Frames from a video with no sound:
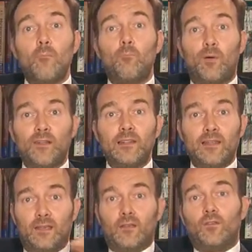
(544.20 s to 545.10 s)

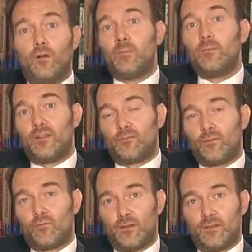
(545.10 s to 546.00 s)
bundling complementary
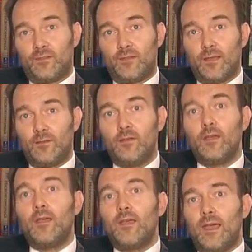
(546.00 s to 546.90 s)
products together,
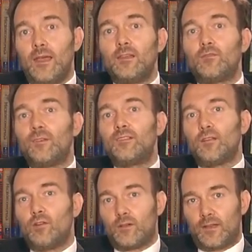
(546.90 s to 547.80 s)
and increasing
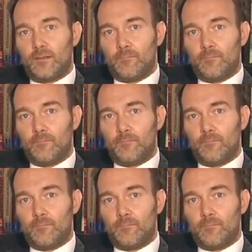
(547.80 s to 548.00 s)
lock-in.